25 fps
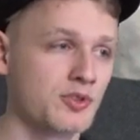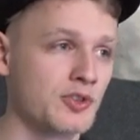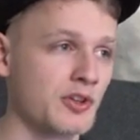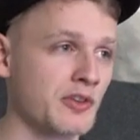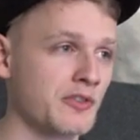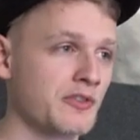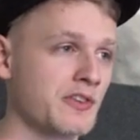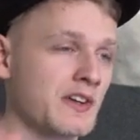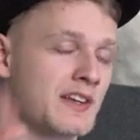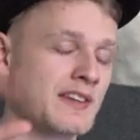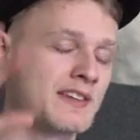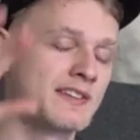
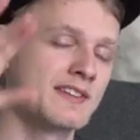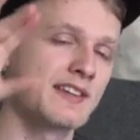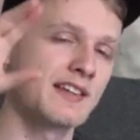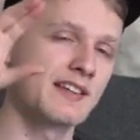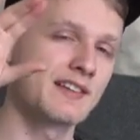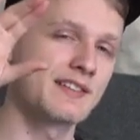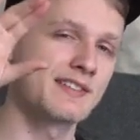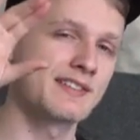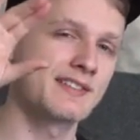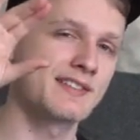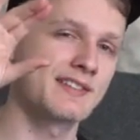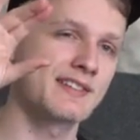it's still
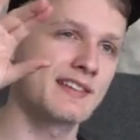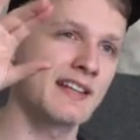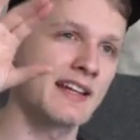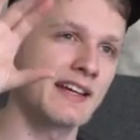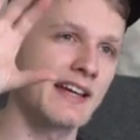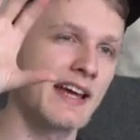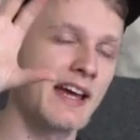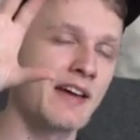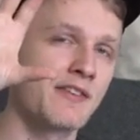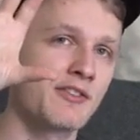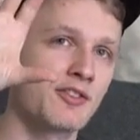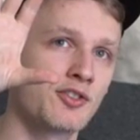like ever
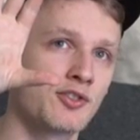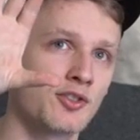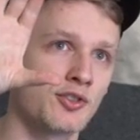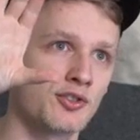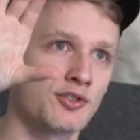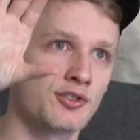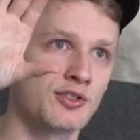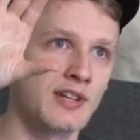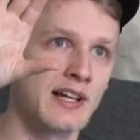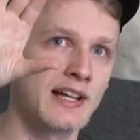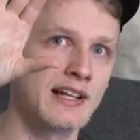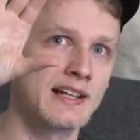so
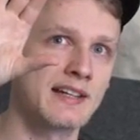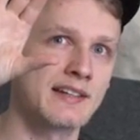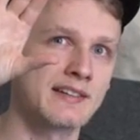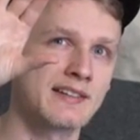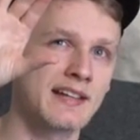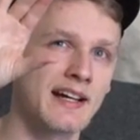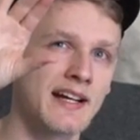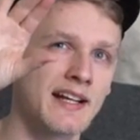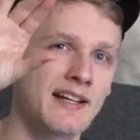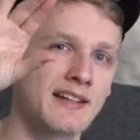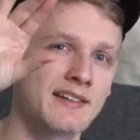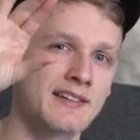slightly, his
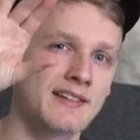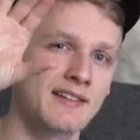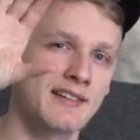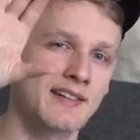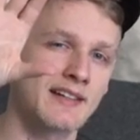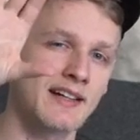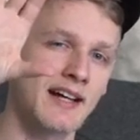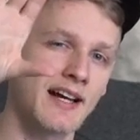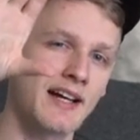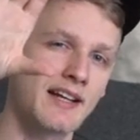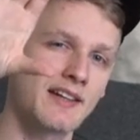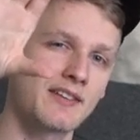eyelids are
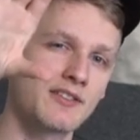kind of